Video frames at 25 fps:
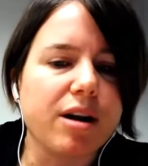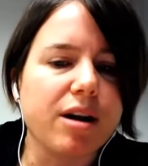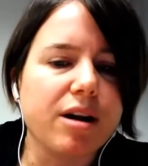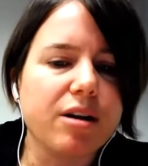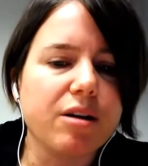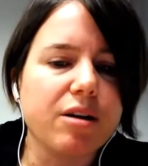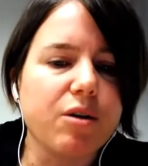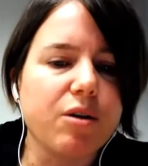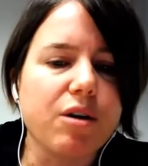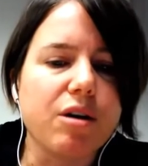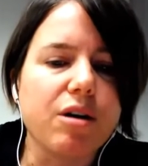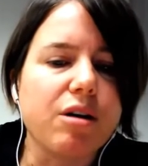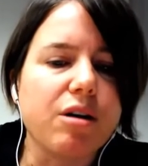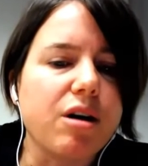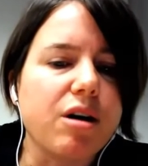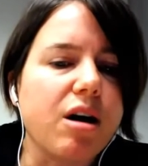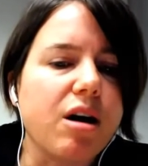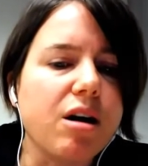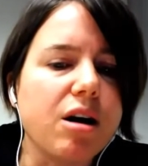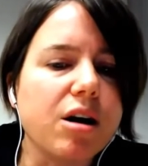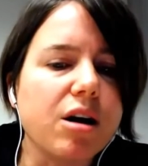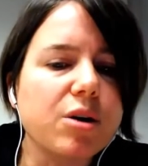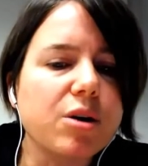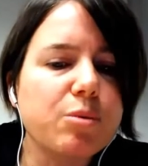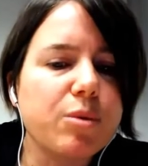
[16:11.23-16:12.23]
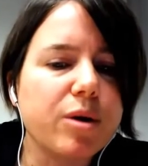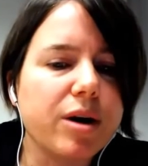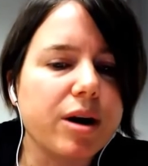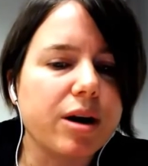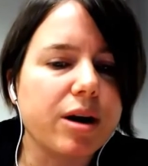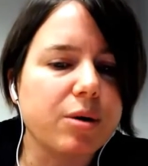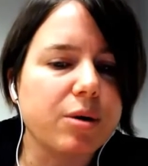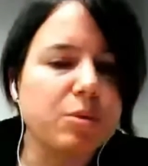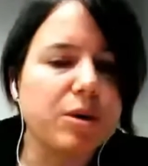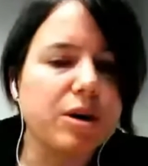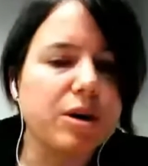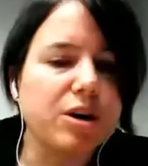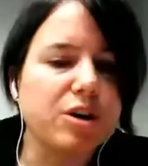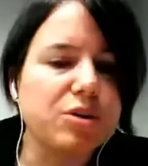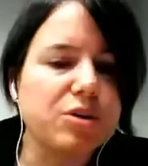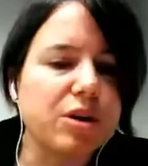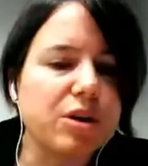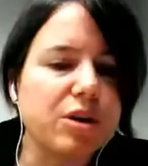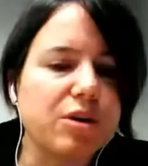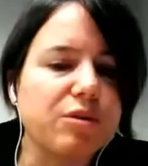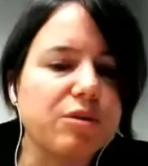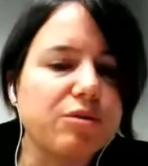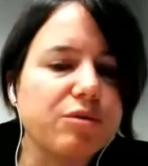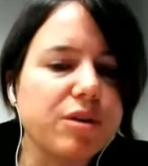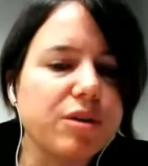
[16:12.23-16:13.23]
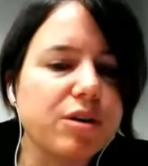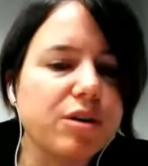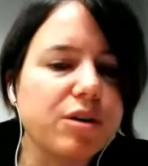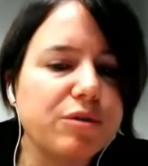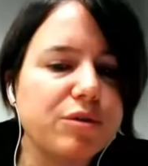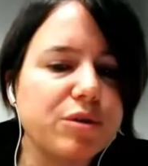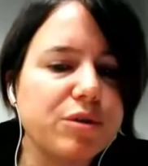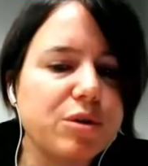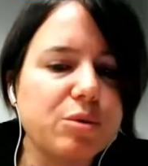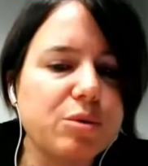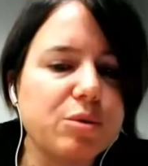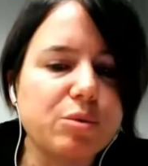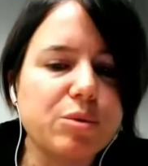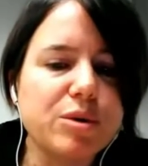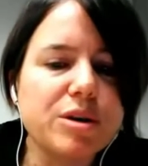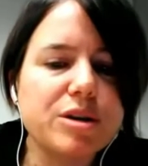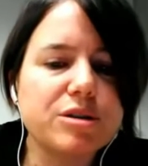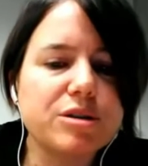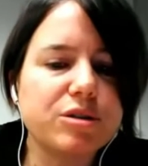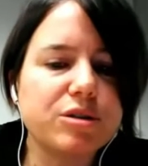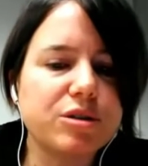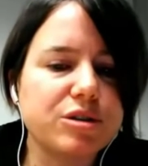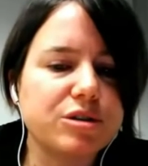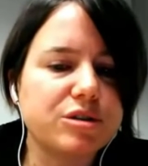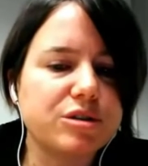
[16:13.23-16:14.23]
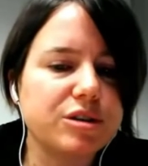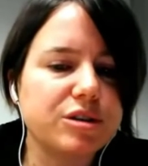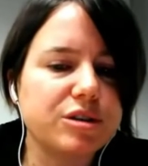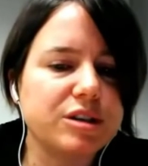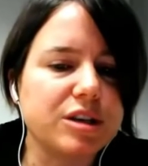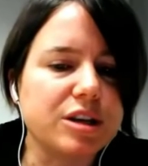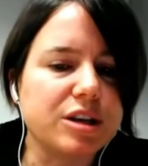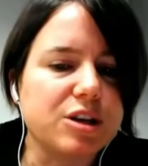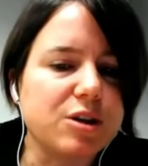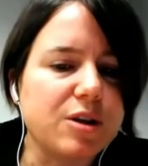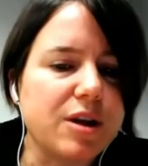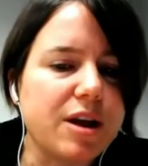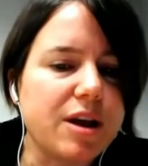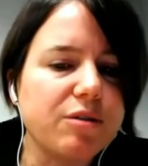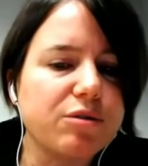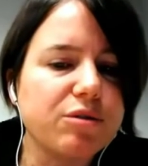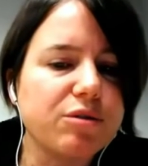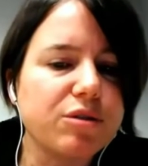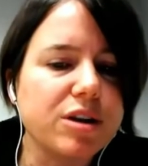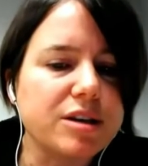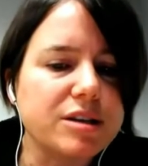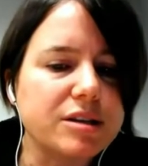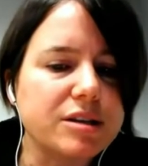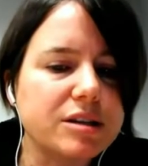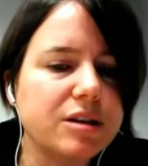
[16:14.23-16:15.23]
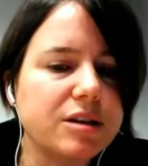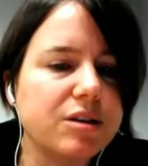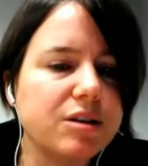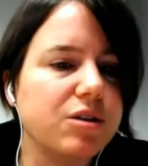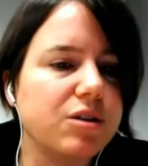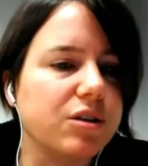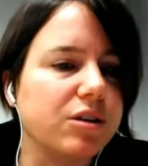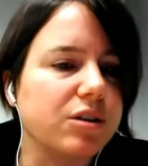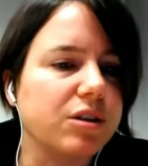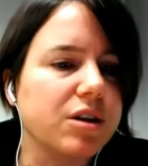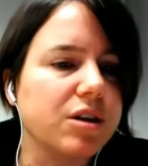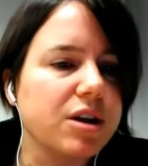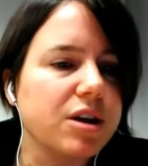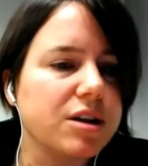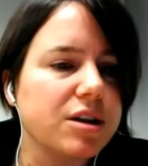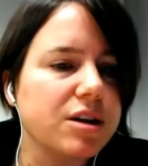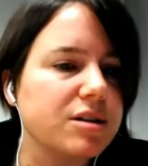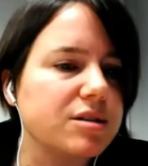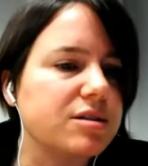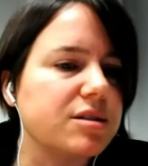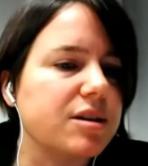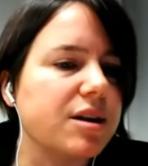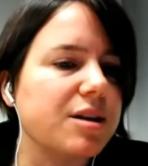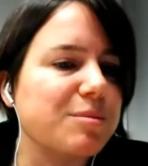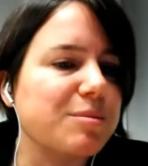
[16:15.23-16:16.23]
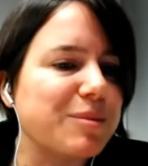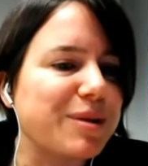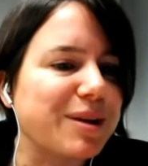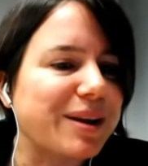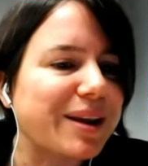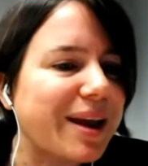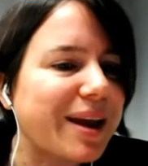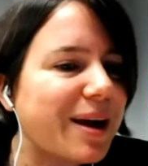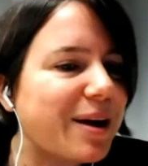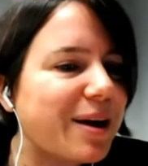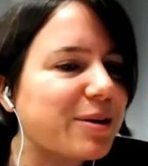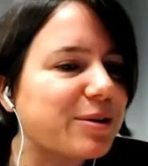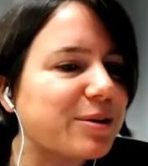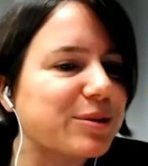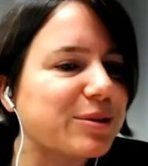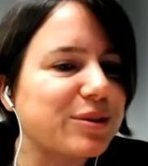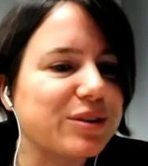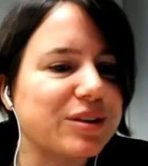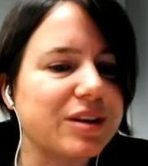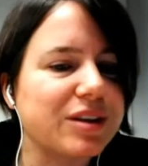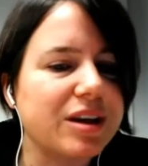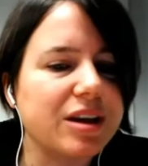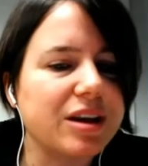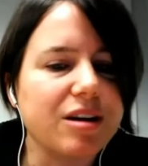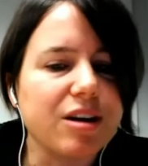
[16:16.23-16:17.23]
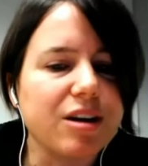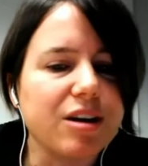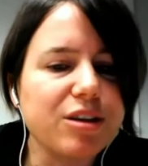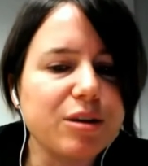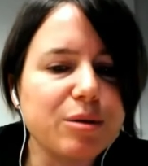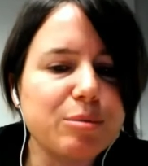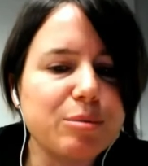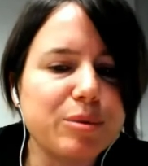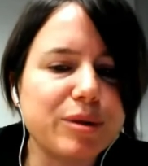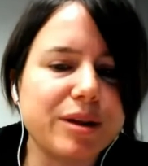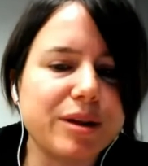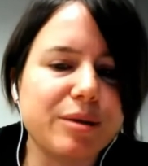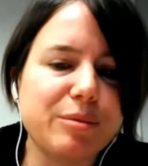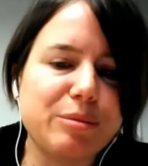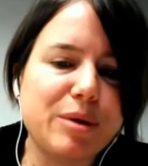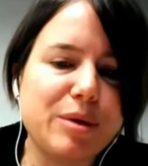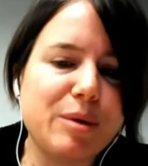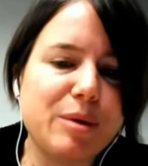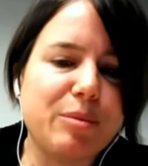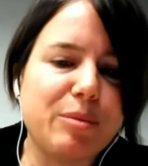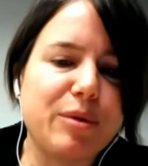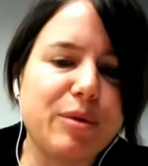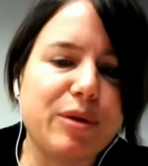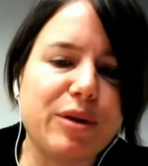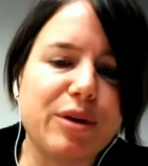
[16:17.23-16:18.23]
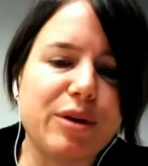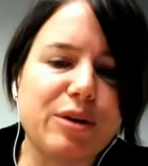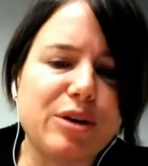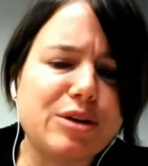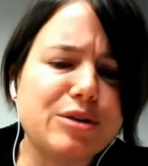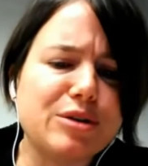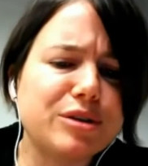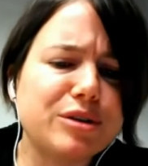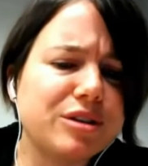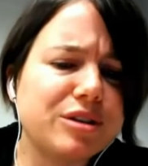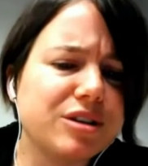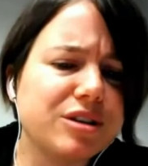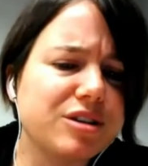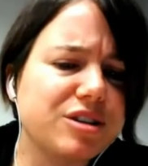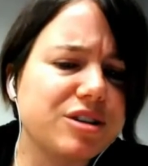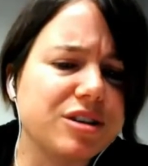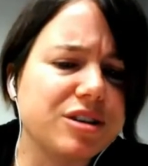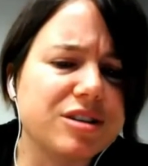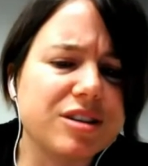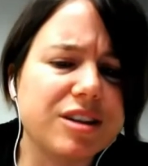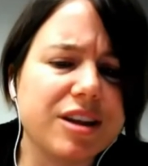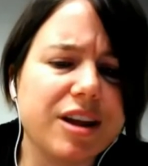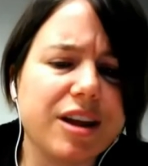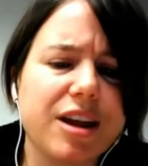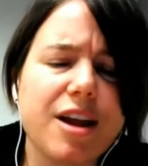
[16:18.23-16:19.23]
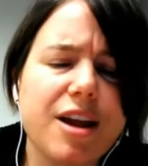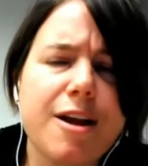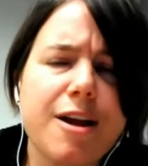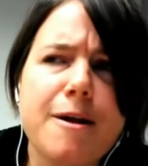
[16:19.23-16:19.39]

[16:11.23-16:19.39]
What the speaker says: or hardware where there are very few resources and every single assignment counts, and other people are used to just like